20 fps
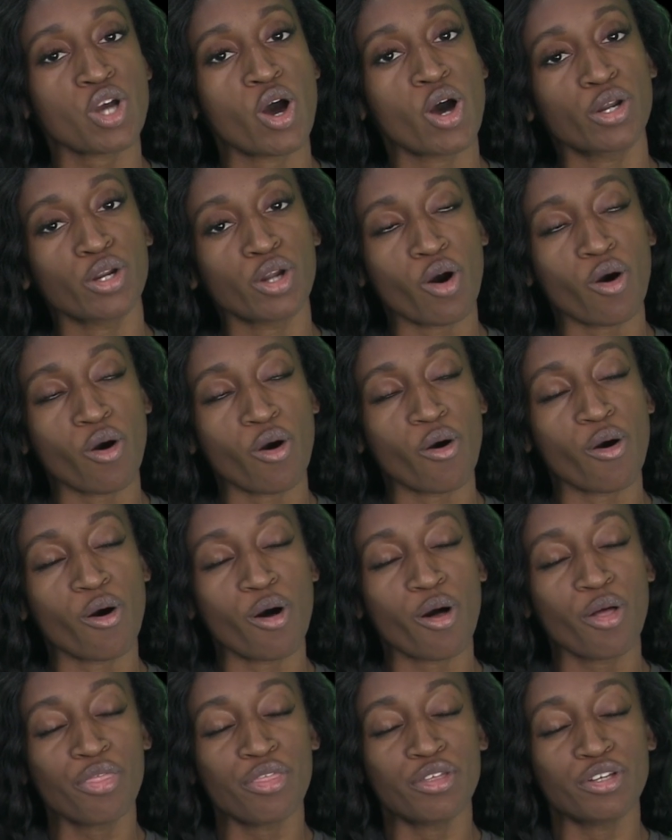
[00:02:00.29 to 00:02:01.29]
on
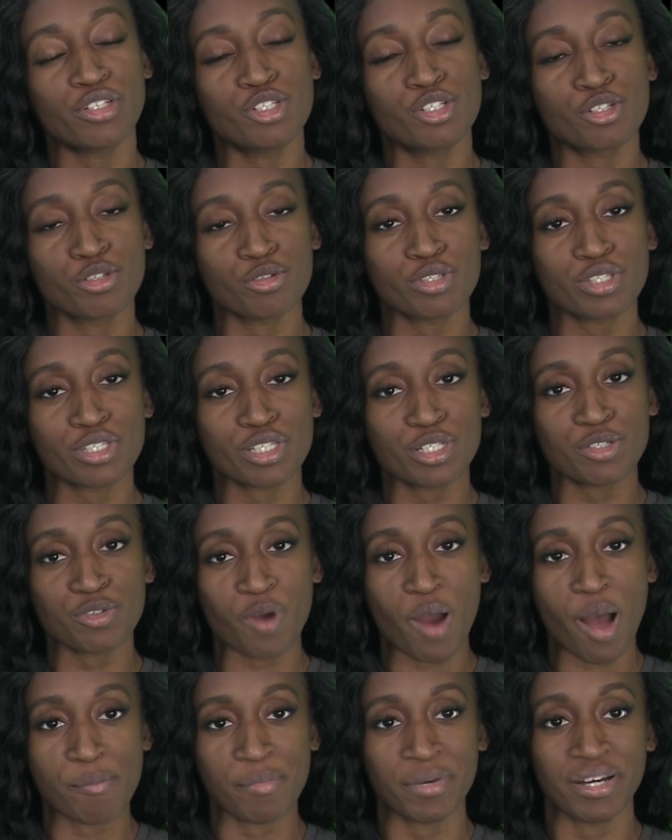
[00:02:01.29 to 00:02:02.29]
all the juicy
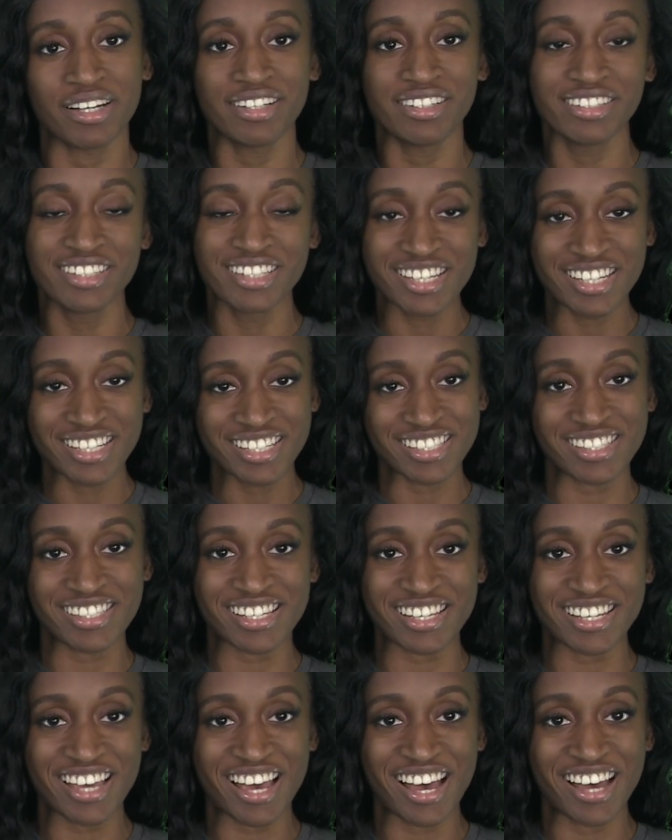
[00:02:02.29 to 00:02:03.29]
drama.
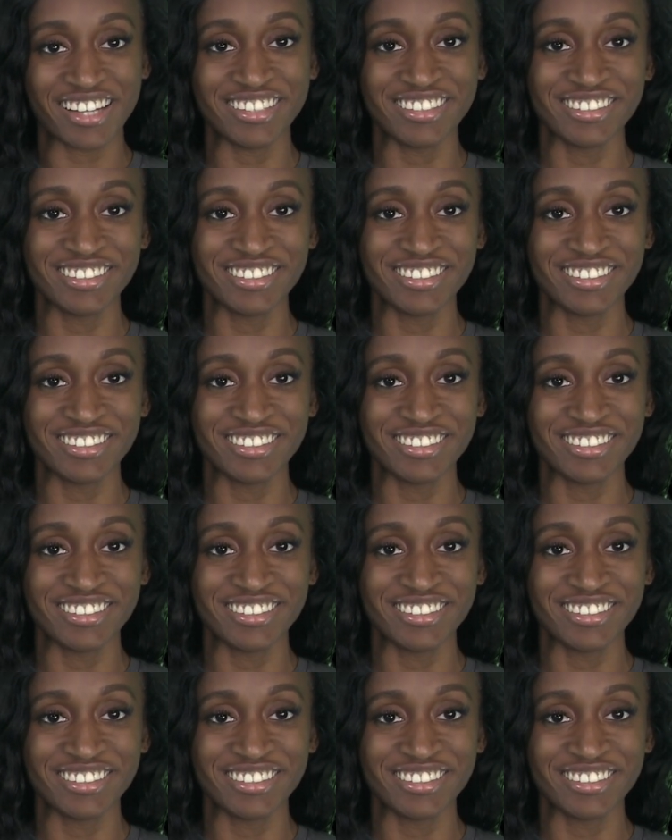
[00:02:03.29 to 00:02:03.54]
See ya.